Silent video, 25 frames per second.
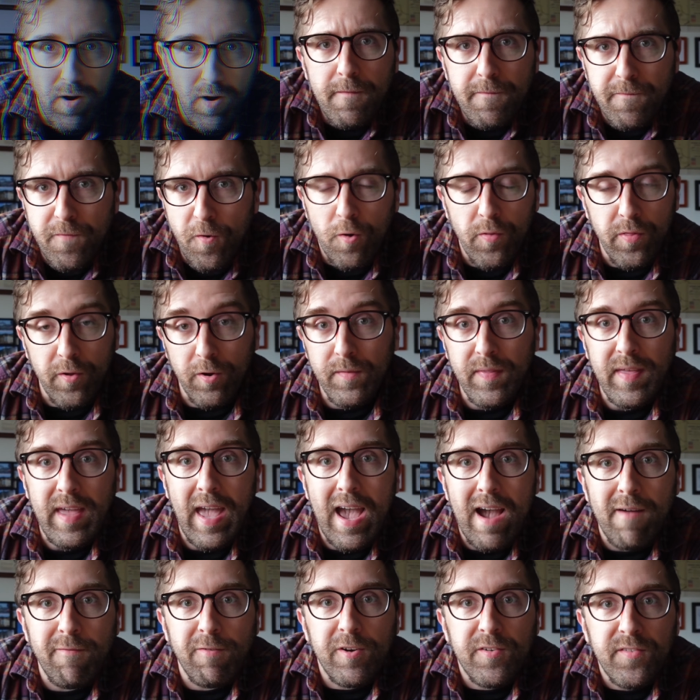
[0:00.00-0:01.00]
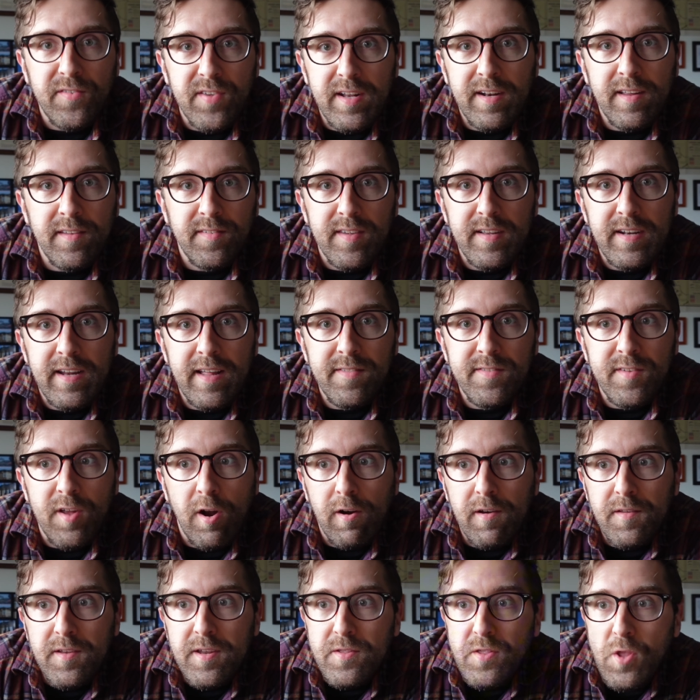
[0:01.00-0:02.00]
Further, the average citizen had
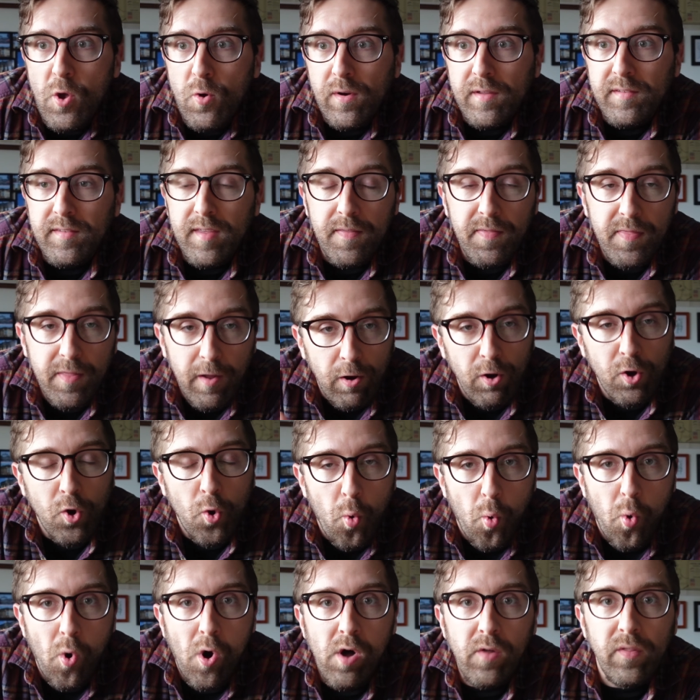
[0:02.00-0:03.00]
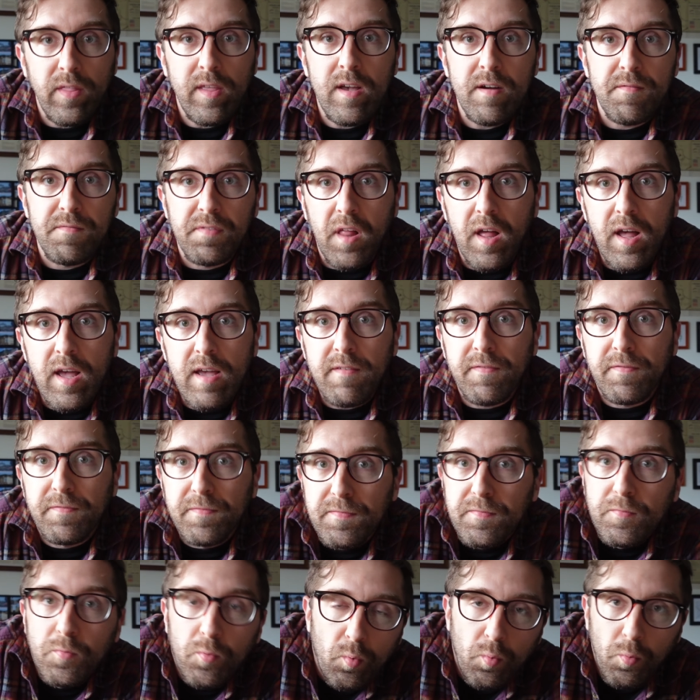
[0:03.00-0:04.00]
started to notice that their quality of
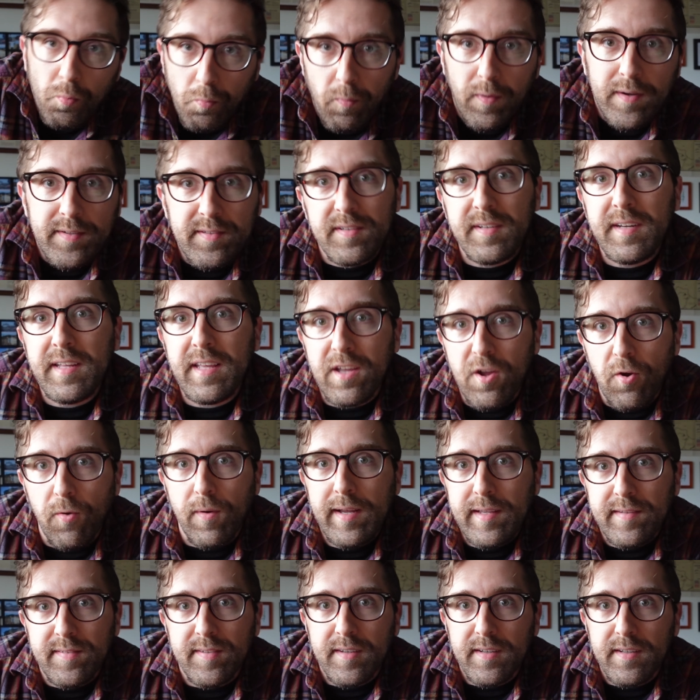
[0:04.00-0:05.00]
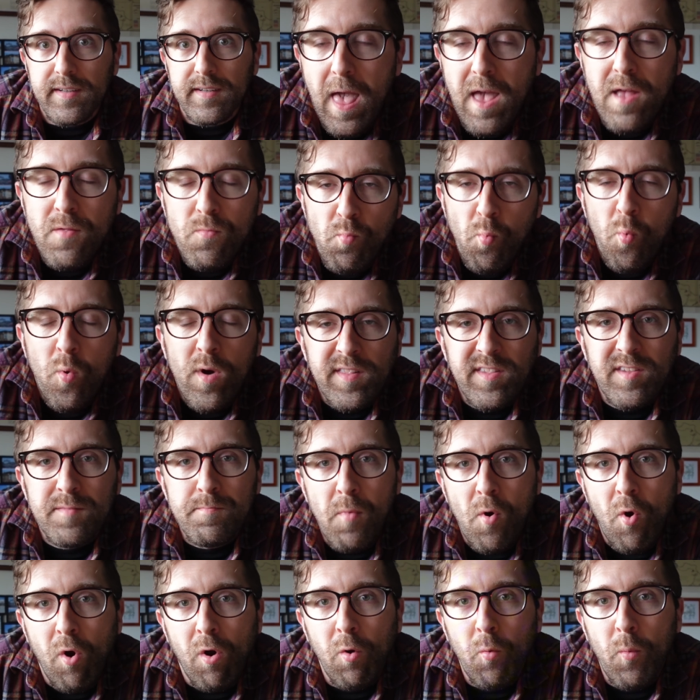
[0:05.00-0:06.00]
life wasn't increasing. And what's
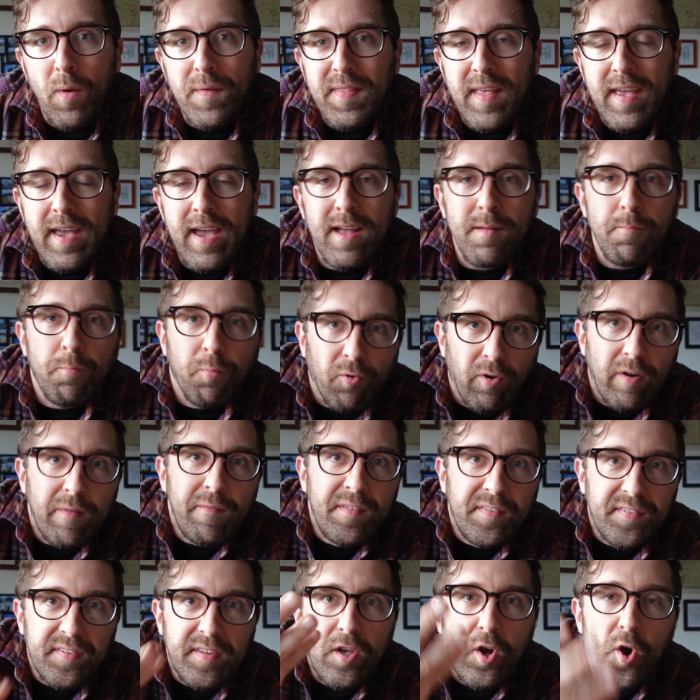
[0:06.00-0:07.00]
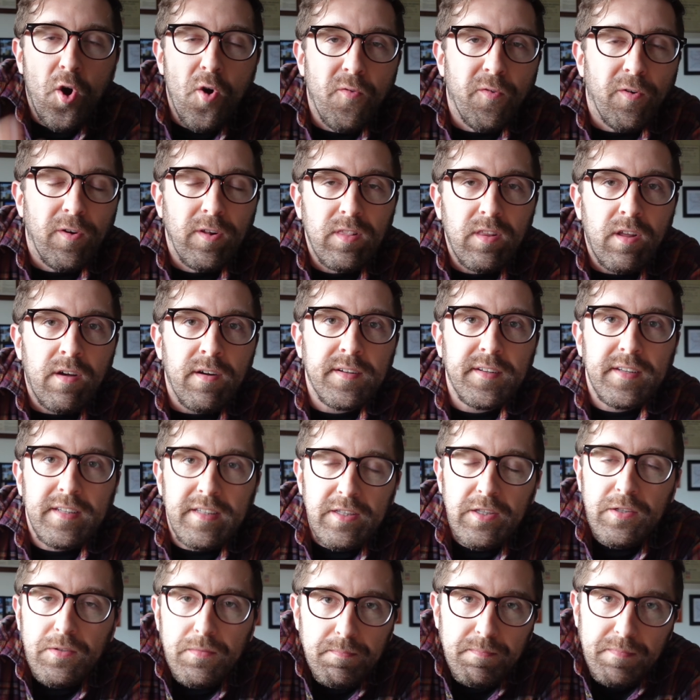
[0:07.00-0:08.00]
more, what they had previously overlooked
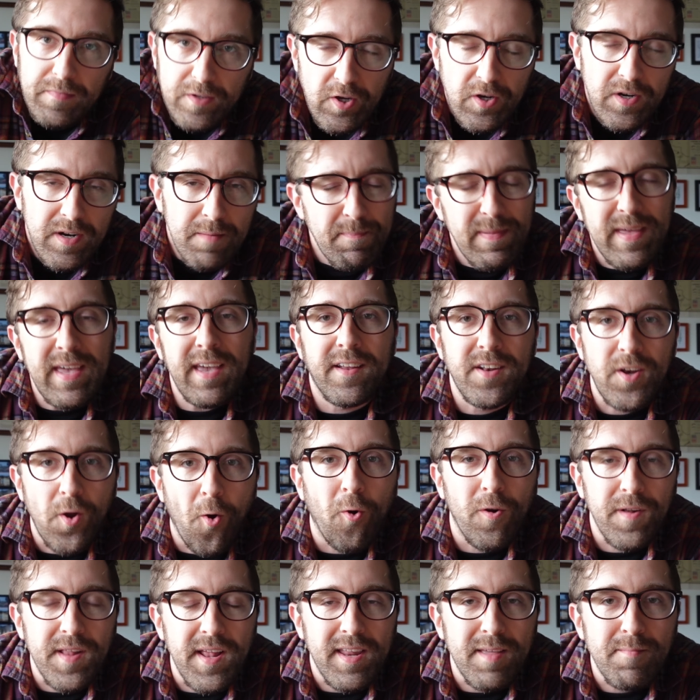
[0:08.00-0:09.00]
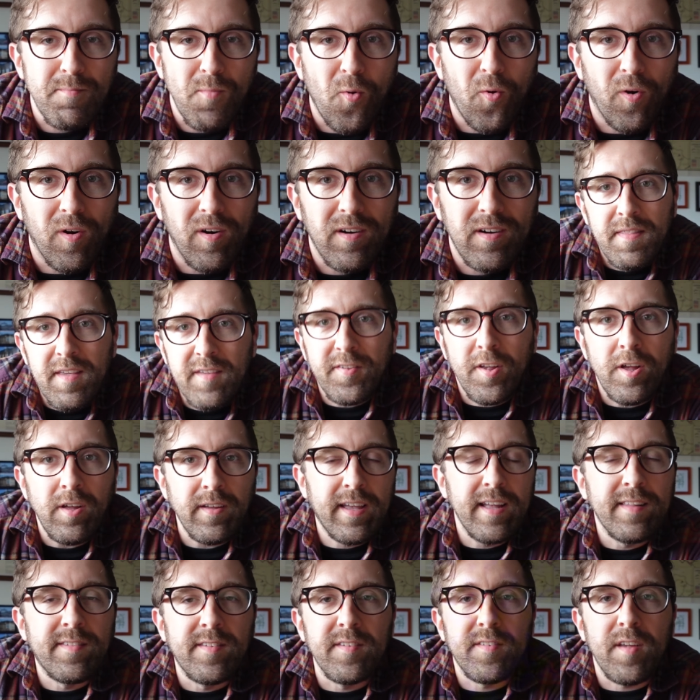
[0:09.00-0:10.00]
couldn't be ignored anymore. This all
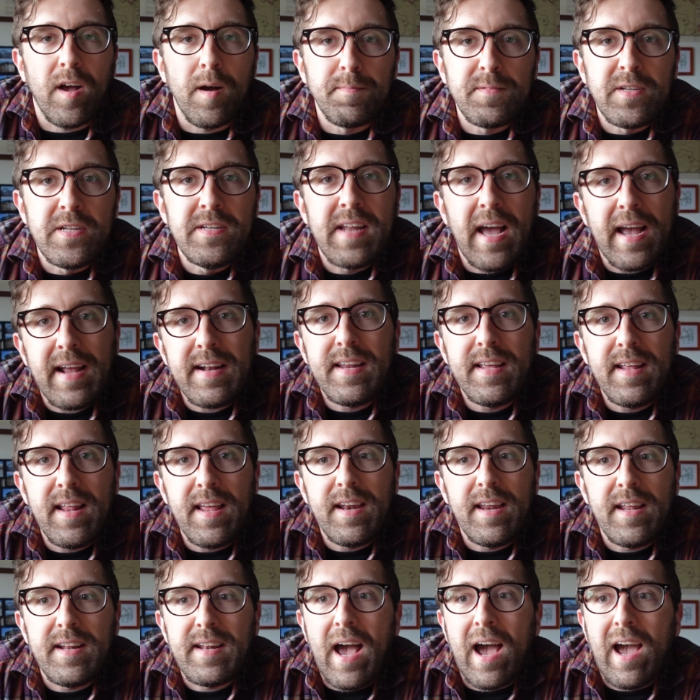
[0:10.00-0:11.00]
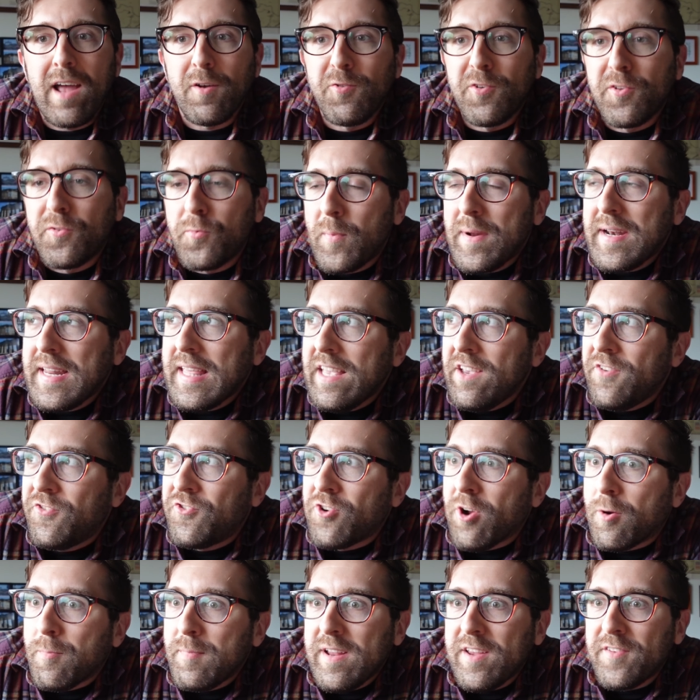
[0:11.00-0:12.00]
gets us up to 1989, which is when East
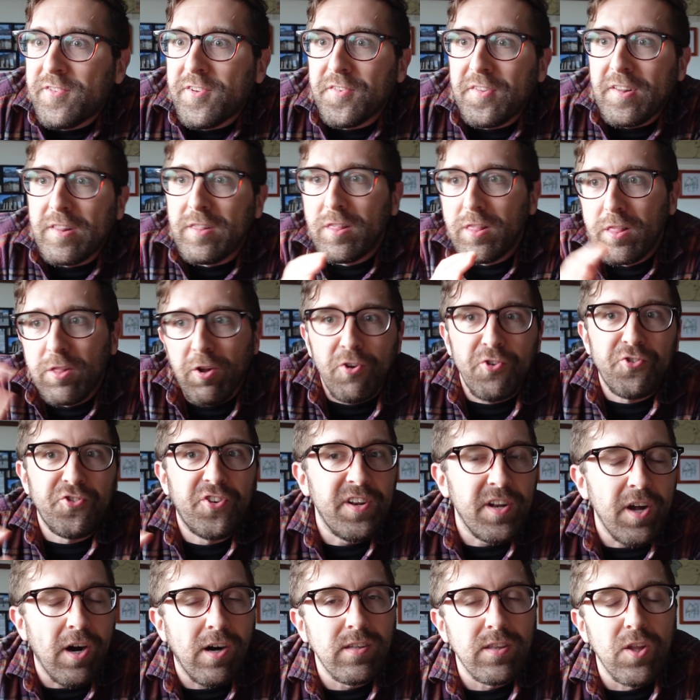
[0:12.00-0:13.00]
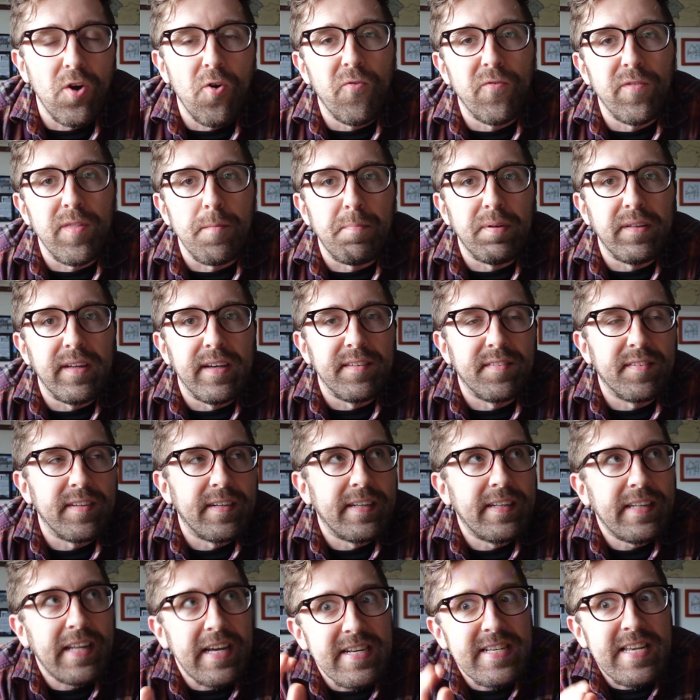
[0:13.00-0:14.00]
Germany is just lurching all over the place in
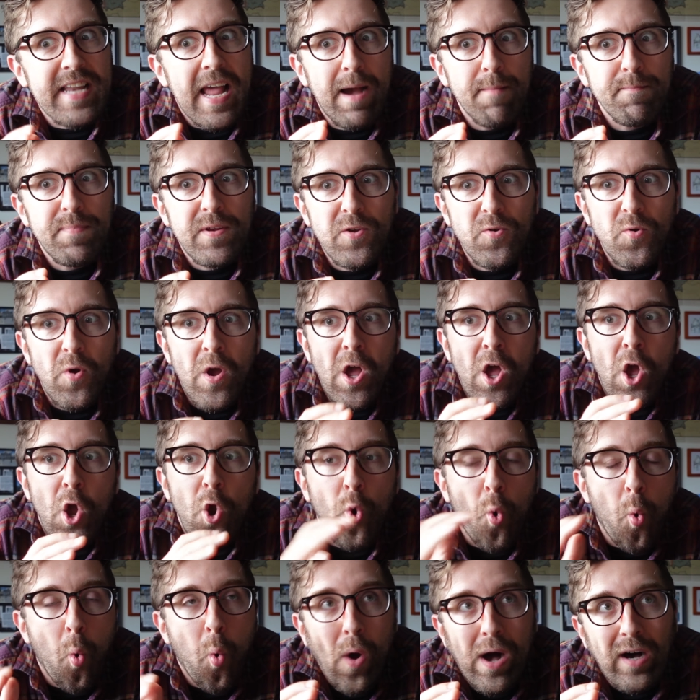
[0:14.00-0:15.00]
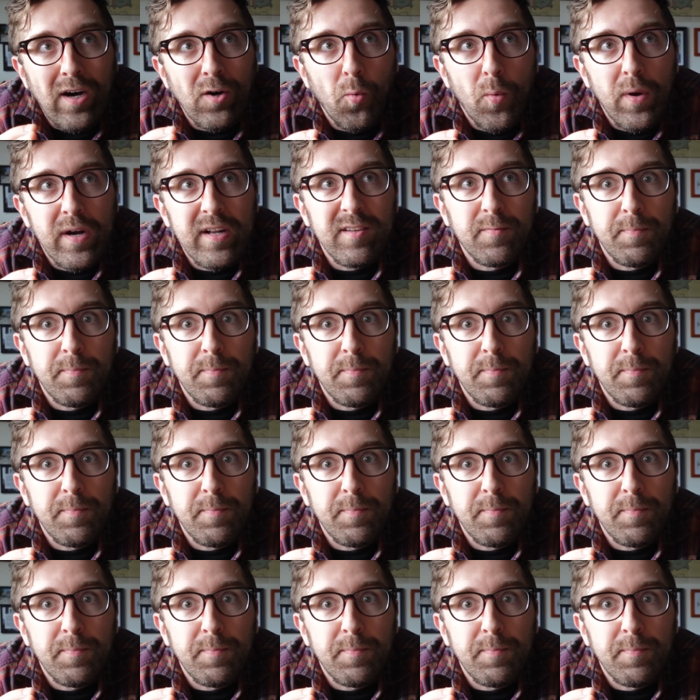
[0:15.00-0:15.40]
an attempt to quell what is